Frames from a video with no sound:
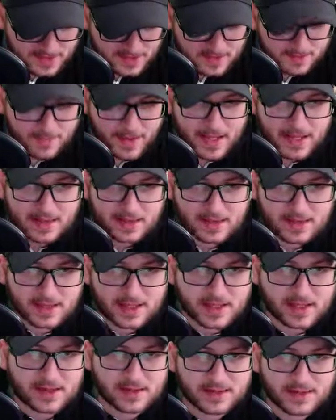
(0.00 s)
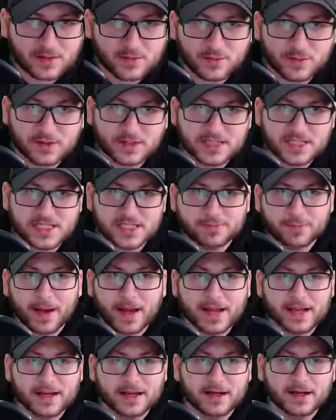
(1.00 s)
main thing that really
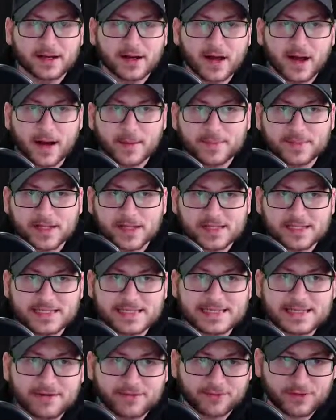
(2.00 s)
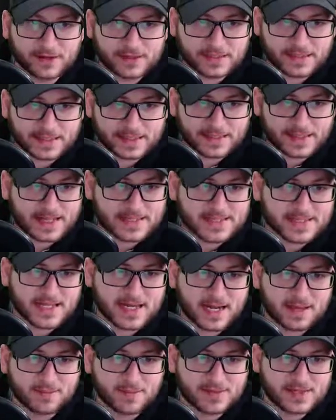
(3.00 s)
Spike does differently, and that's the
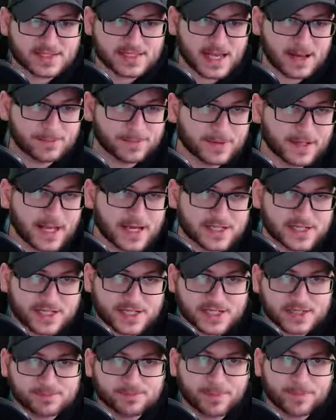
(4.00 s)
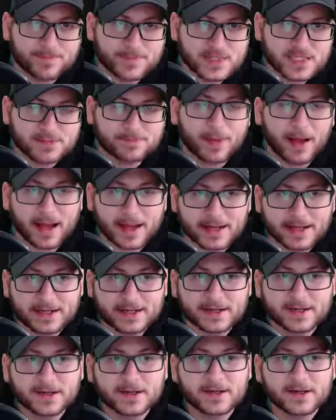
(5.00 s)
name of this application, is Spike.
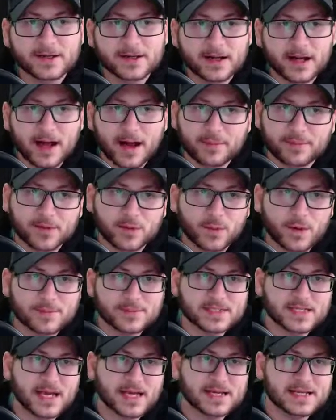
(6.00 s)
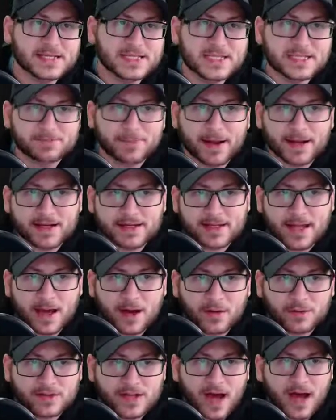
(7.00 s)
Their website is
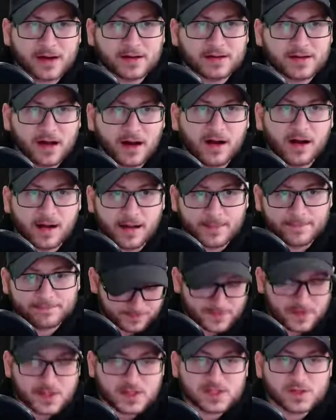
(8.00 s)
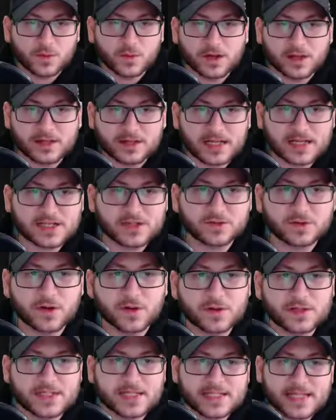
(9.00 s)
spikenow.com. So one of the things you'll
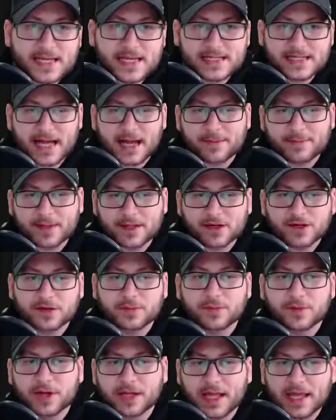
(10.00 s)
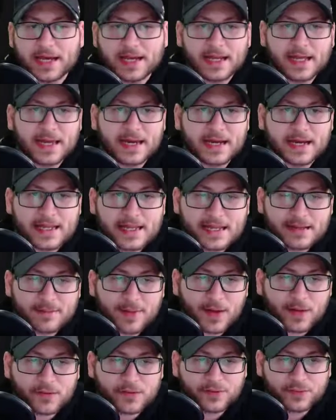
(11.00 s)
notice is anytime that you're communicating in an
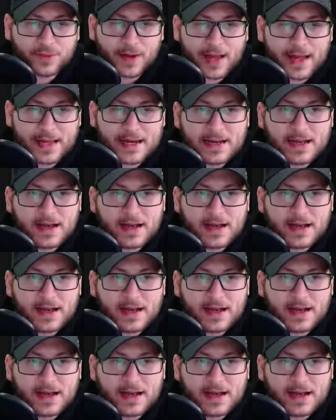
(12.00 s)
email thread,